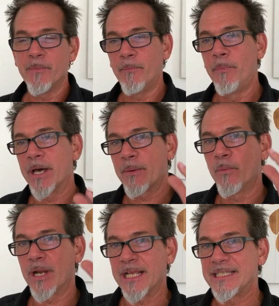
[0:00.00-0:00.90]
But
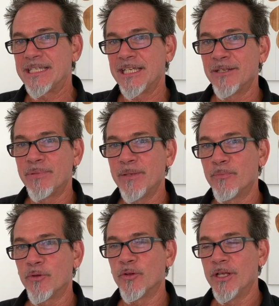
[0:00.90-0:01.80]
what I see in
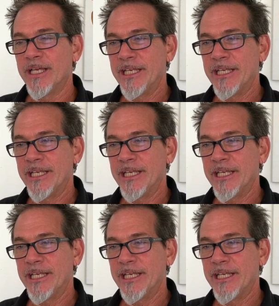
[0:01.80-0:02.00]
people